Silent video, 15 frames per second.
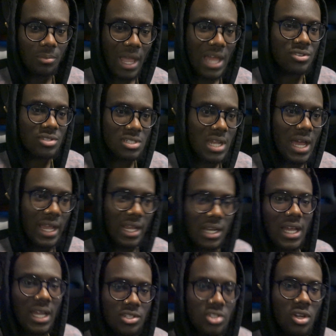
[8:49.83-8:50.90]
battery's dying,
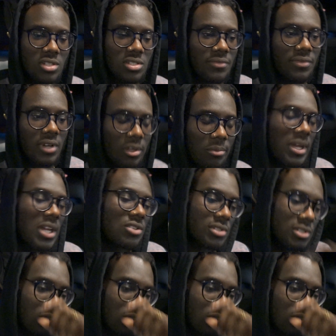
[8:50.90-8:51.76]
like charge the fucking battery.